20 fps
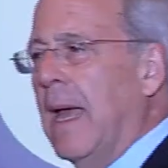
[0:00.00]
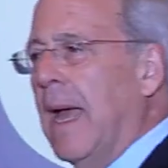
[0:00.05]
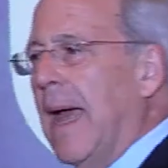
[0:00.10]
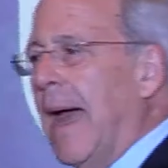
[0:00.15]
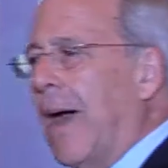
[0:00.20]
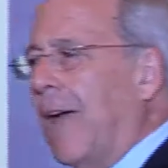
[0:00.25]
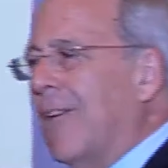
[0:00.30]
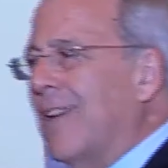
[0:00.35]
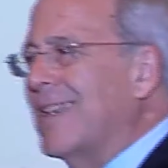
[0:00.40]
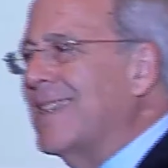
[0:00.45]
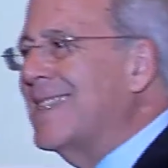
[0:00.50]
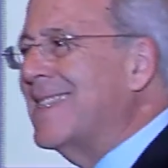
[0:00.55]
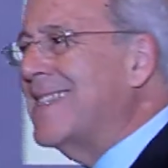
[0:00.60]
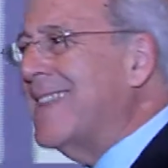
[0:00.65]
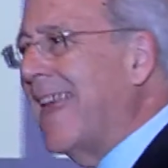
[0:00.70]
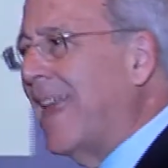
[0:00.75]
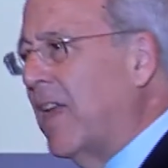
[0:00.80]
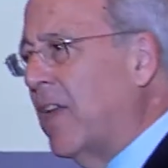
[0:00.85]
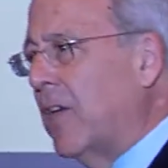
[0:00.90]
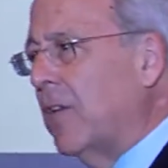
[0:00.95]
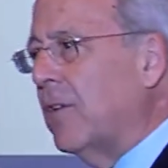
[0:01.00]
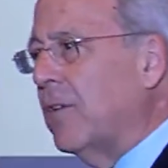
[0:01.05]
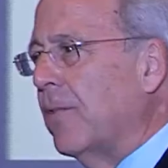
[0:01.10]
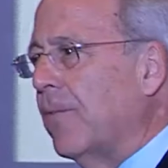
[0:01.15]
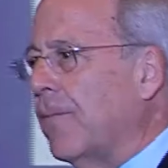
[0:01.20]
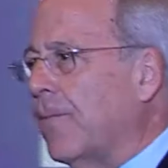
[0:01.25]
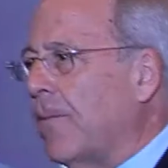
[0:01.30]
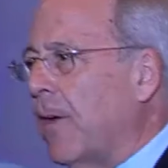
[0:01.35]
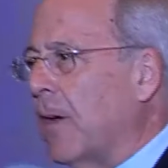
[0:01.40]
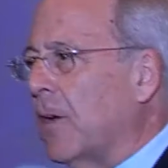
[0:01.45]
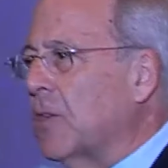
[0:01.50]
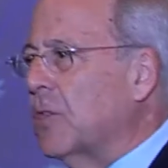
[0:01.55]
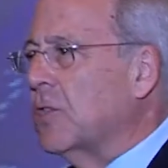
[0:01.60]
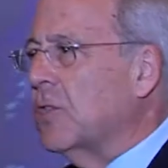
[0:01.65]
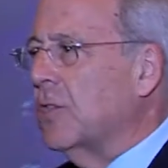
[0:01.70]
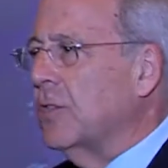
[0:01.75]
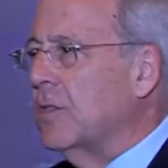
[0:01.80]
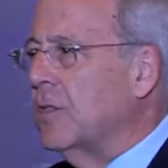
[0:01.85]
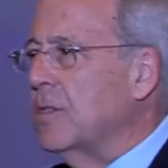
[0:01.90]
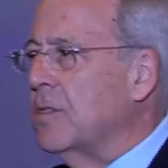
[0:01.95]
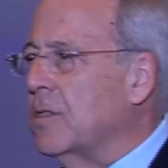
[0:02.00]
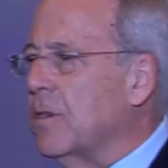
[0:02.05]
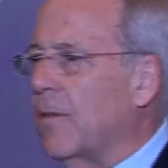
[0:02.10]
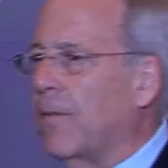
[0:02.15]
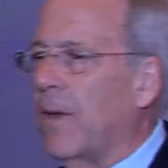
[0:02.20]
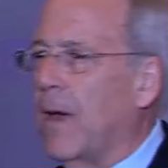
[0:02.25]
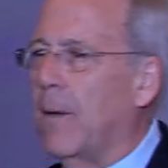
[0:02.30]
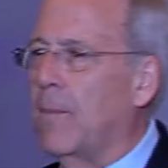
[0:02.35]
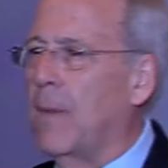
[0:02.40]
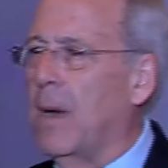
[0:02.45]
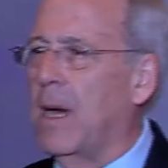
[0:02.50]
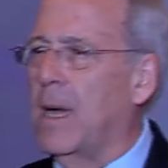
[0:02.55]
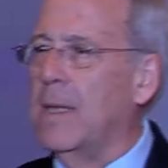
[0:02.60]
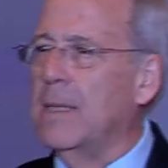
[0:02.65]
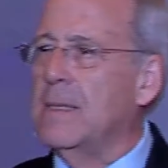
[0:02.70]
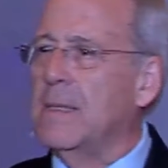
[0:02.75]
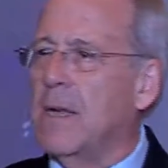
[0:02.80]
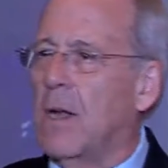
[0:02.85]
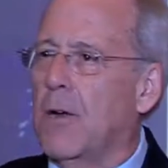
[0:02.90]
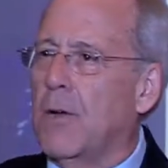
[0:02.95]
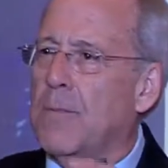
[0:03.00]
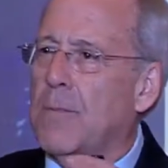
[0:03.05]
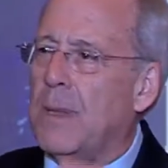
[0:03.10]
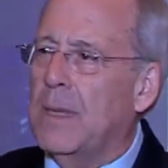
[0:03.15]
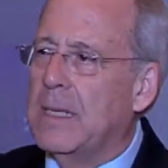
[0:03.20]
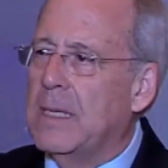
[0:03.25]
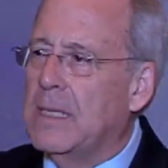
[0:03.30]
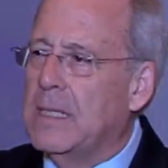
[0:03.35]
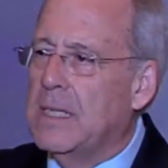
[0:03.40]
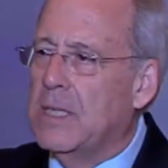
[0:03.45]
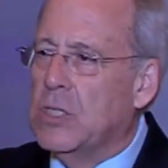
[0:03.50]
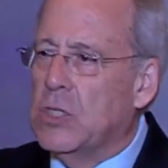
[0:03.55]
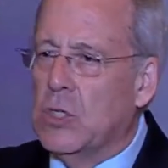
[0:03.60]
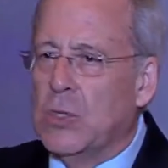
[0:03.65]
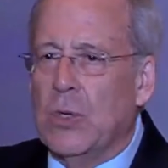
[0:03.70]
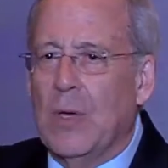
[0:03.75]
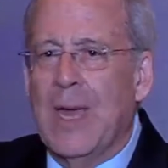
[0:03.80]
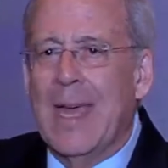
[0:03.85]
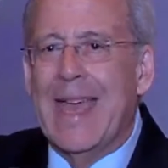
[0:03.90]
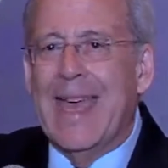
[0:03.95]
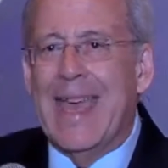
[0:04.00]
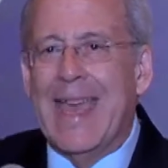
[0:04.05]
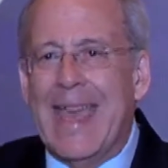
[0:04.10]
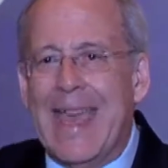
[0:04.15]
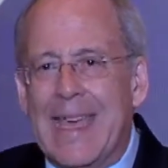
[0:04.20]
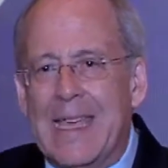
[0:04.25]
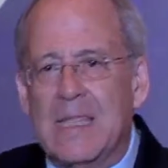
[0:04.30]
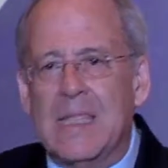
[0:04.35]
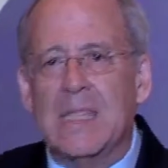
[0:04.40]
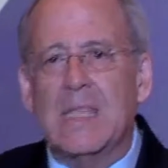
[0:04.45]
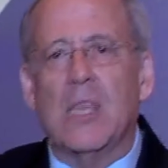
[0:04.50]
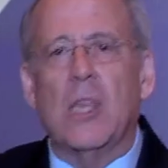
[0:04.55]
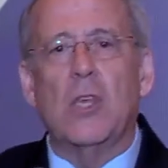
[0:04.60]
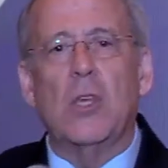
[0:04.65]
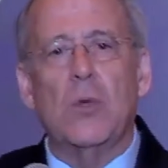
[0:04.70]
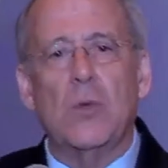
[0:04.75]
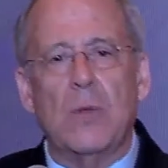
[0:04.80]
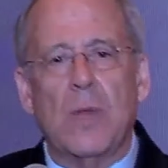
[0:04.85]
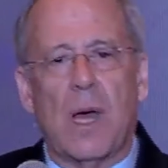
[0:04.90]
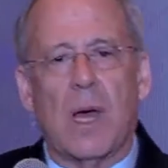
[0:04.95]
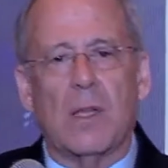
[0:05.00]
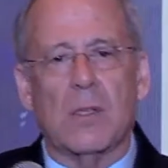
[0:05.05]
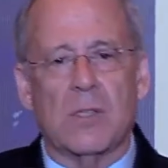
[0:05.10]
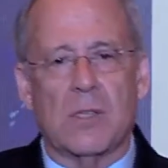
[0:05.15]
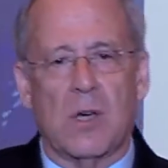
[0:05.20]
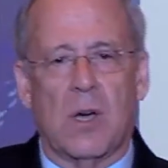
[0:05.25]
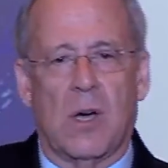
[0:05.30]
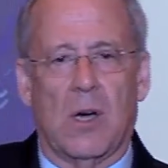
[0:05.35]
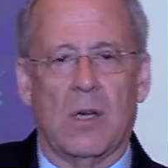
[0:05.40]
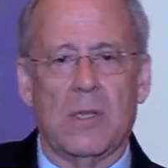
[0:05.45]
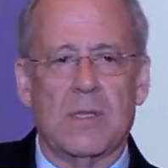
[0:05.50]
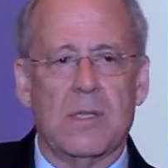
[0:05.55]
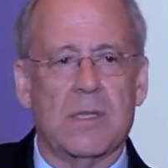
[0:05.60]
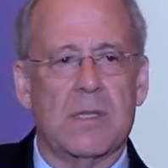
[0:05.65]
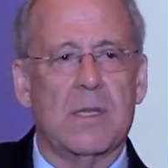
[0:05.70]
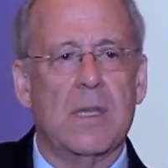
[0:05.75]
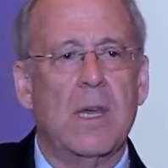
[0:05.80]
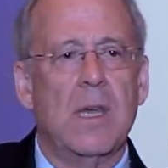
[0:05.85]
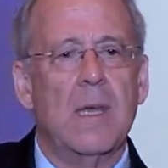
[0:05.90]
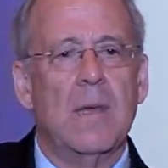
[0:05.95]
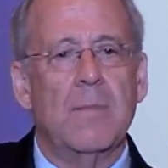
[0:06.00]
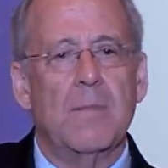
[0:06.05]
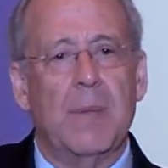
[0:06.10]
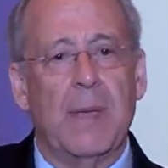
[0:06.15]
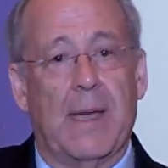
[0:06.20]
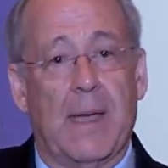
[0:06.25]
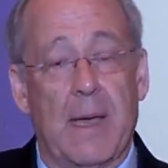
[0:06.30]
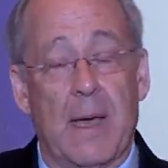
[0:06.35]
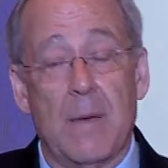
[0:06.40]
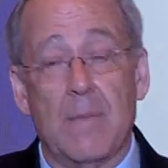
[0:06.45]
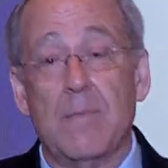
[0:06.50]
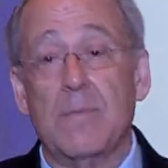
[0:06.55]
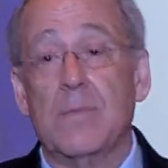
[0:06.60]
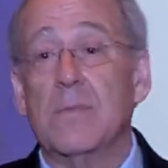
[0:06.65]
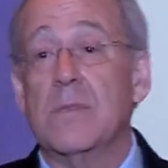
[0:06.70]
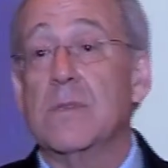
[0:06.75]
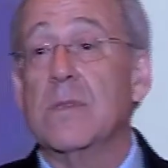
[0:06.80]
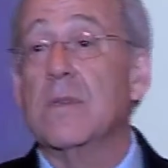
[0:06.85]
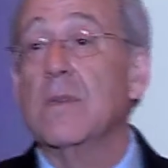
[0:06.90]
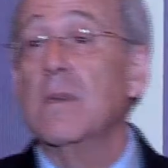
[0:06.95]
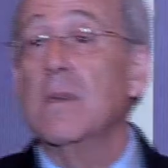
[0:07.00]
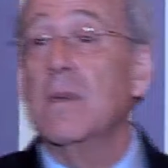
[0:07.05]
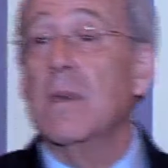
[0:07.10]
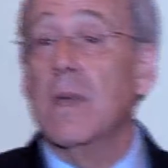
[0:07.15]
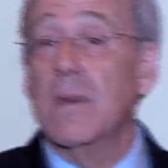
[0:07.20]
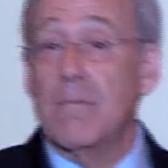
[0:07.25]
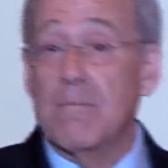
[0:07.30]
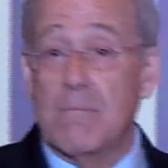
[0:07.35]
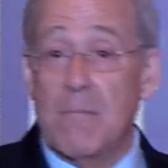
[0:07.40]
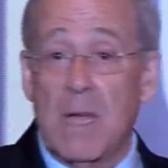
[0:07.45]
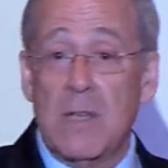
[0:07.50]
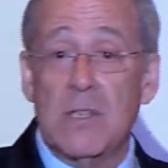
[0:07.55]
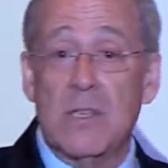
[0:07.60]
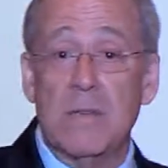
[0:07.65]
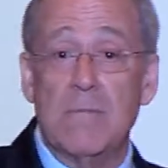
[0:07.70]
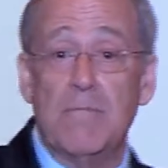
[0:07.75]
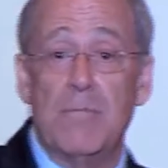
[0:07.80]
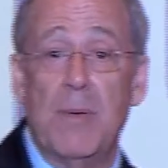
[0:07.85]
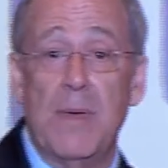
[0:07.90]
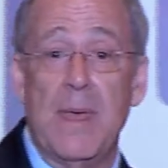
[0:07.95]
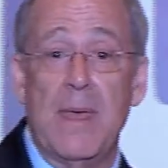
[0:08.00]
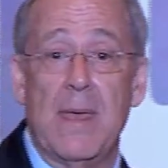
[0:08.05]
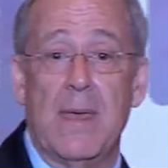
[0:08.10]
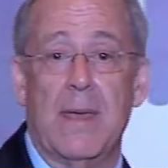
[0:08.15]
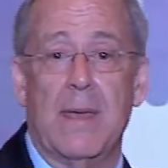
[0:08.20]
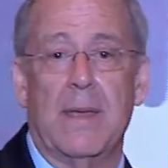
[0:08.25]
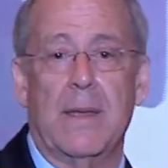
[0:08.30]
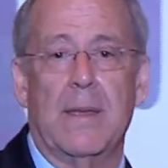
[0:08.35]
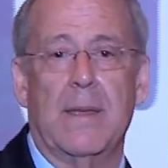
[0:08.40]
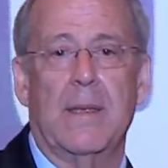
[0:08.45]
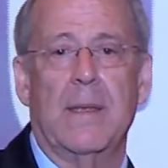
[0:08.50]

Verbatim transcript: our executive functions of our minds, our ability to execute our tasks, becomes much impaired.